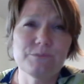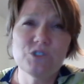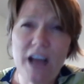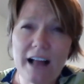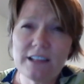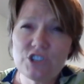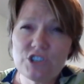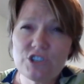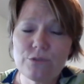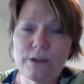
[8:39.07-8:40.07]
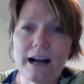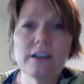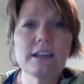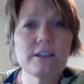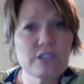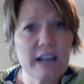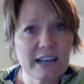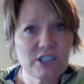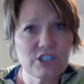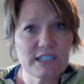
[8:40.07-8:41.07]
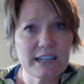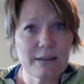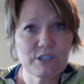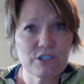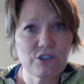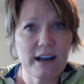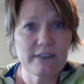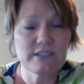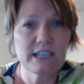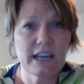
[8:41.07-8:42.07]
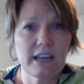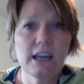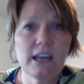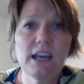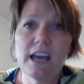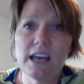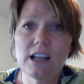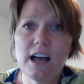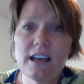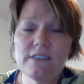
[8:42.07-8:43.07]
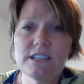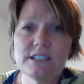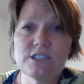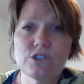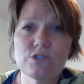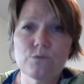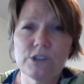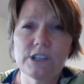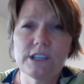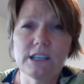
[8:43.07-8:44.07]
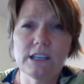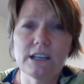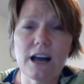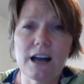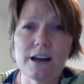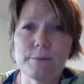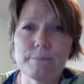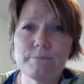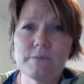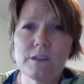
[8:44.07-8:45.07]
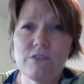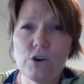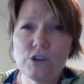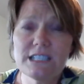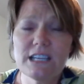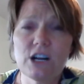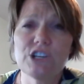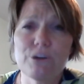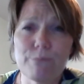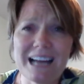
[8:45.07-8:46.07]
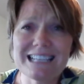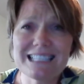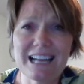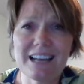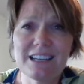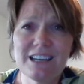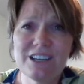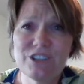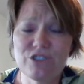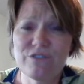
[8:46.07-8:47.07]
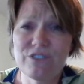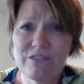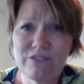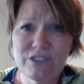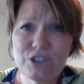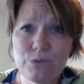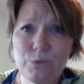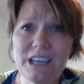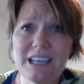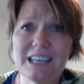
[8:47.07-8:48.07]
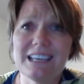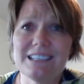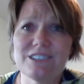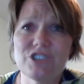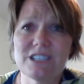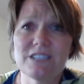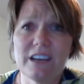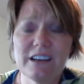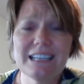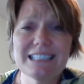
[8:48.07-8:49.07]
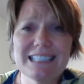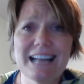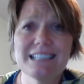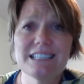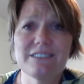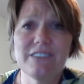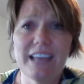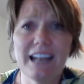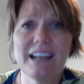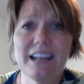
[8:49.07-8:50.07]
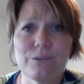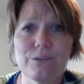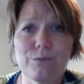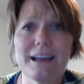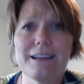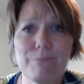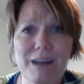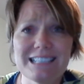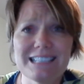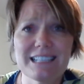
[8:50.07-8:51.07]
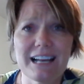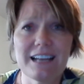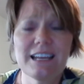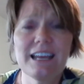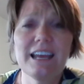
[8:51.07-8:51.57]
challenges throughout, and there's action steps that you have to take. And a lot of it is just really focusing on your mindset. So for the first week, it is just very intensive getting the right mindset.